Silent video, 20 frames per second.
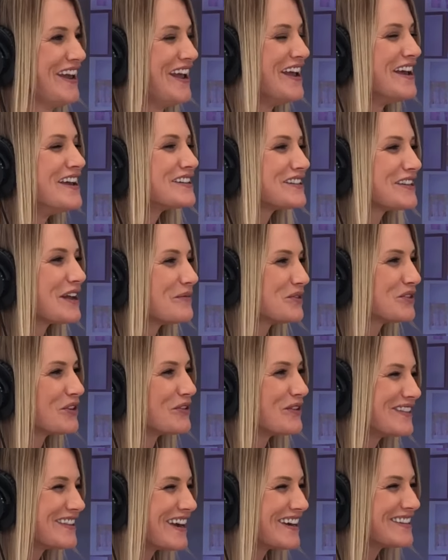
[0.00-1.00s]
stop
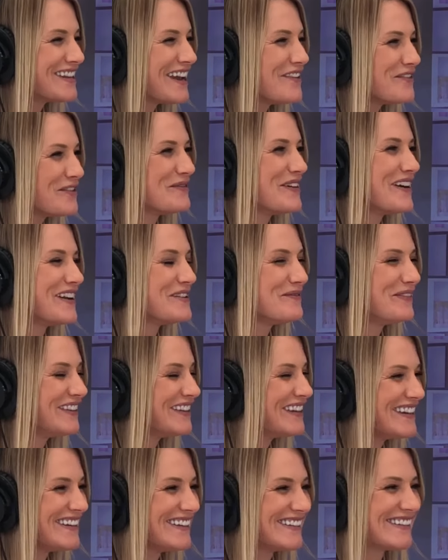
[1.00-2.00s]
showing that to everybody,
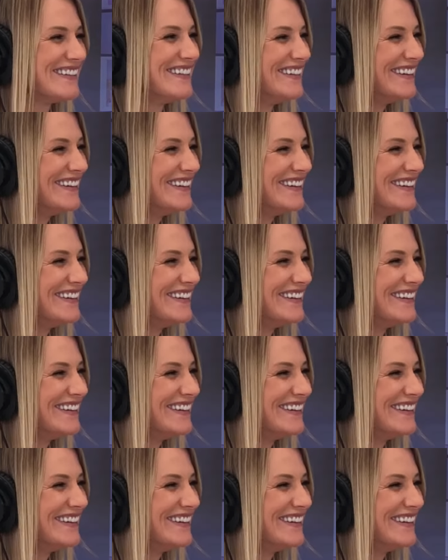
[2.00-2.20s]
please.